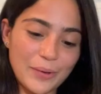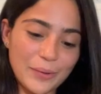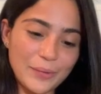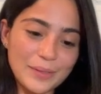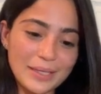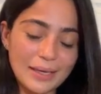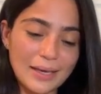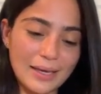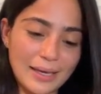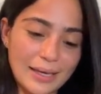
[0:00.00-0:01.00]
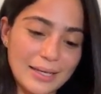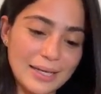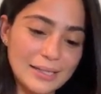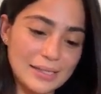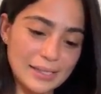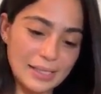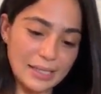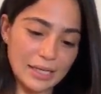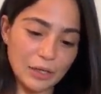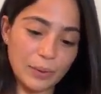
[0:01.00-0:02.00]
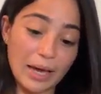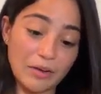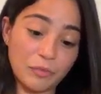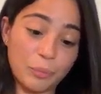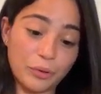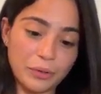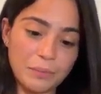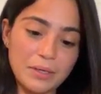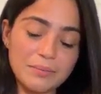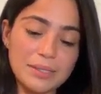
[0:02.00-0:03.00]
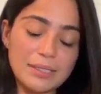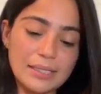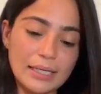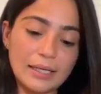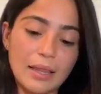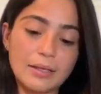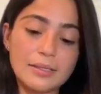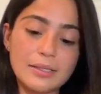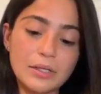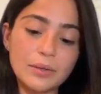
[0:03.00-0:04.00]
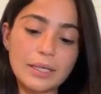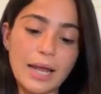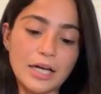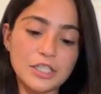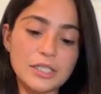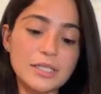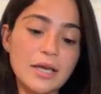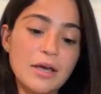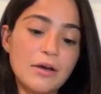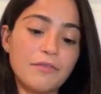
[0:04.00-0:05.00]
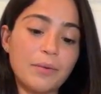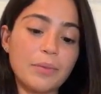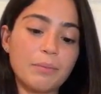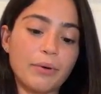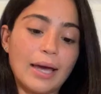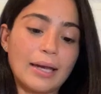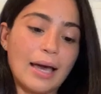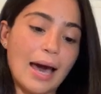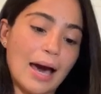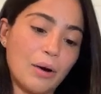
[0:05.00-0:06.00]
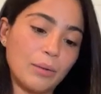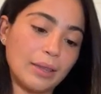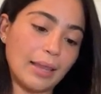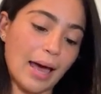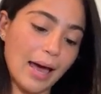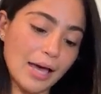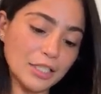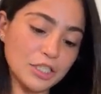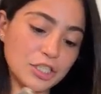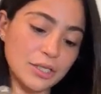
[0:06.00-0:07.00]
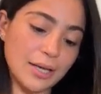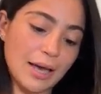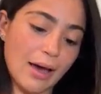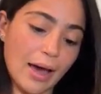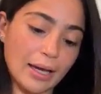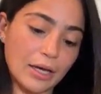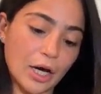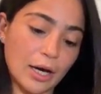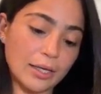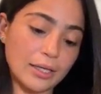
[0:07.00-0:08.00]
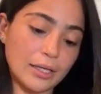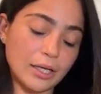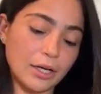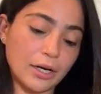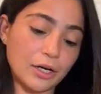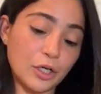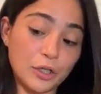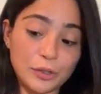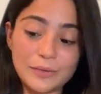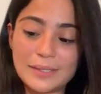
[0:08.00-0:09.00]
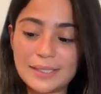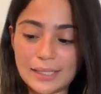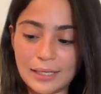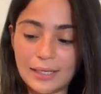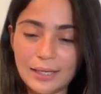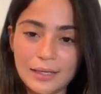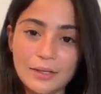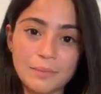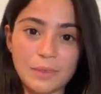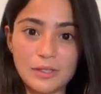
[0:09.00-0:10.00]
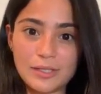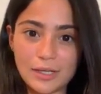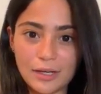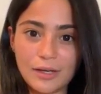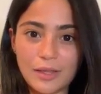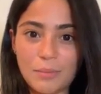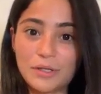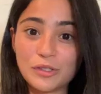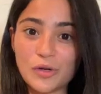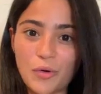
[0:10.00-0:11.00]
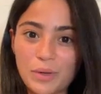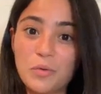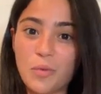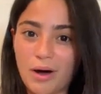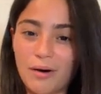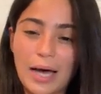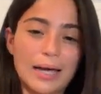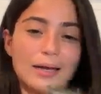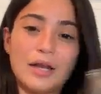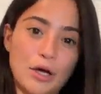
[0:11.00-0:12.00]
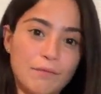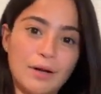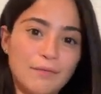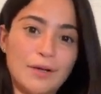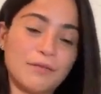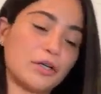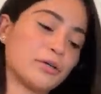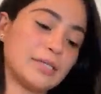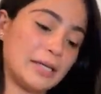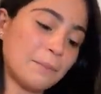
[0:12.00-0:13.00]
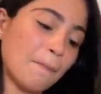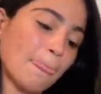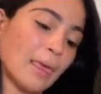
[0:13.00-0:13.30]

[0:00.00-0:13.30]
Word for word: Okay, let's see here. We have premium silk lashes from the brand Outlash. I got here Curl D. Duh, they must know me well. I love, love, love Curl D.